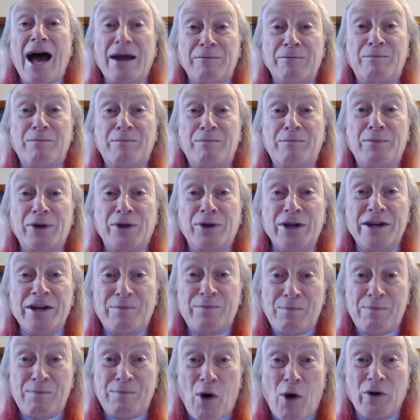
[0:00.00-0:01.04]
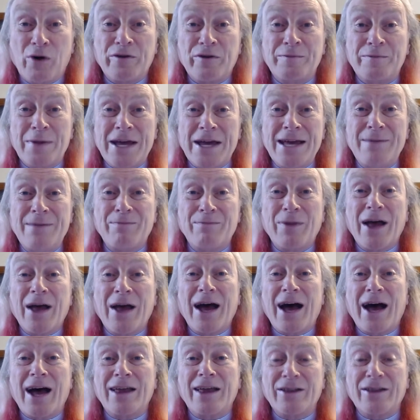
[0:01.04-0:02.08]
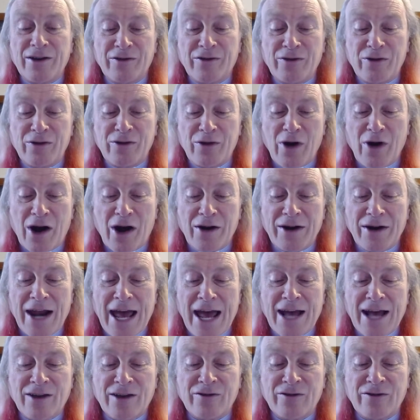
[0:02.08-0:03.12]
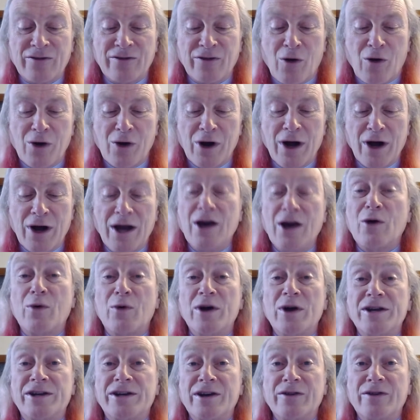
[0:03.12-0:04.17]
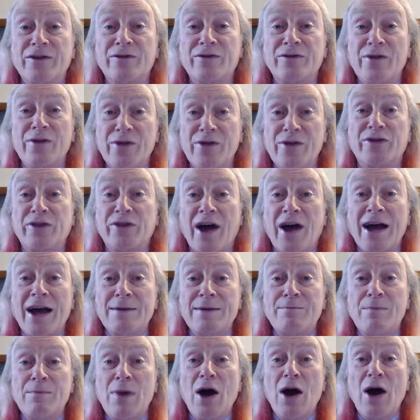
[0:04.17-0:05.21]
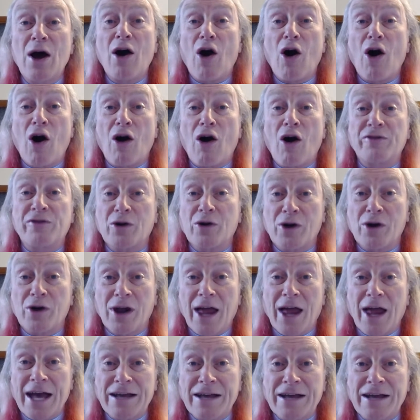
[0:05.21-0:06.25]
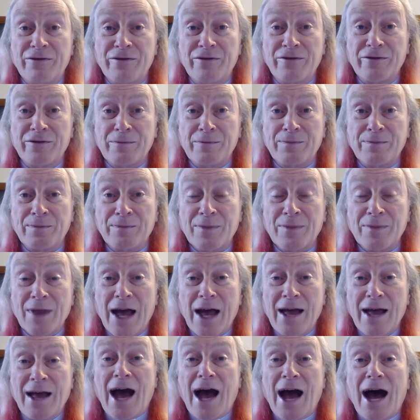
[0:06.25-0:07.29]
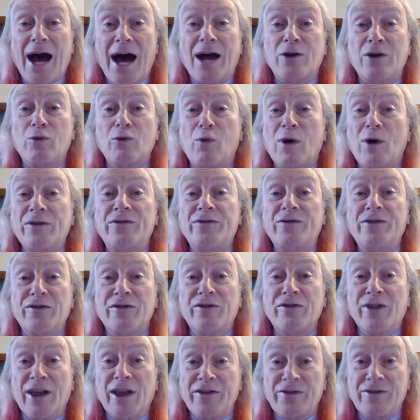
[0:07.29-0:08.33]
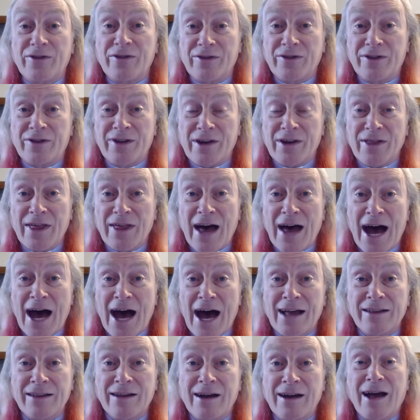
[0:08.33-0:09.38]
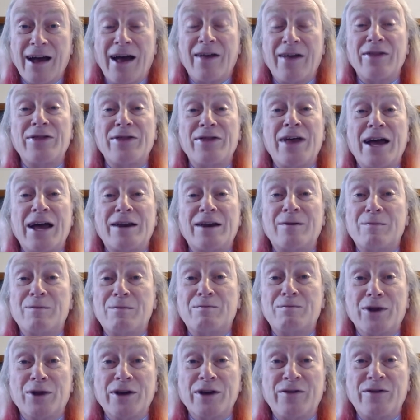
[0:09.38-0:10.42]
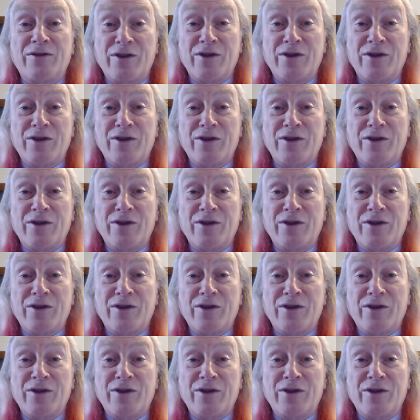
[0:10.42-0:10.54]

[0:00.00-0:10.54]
And please pause me and listen to our next song, which is The Time of Your Life. And once you've listened to that, then please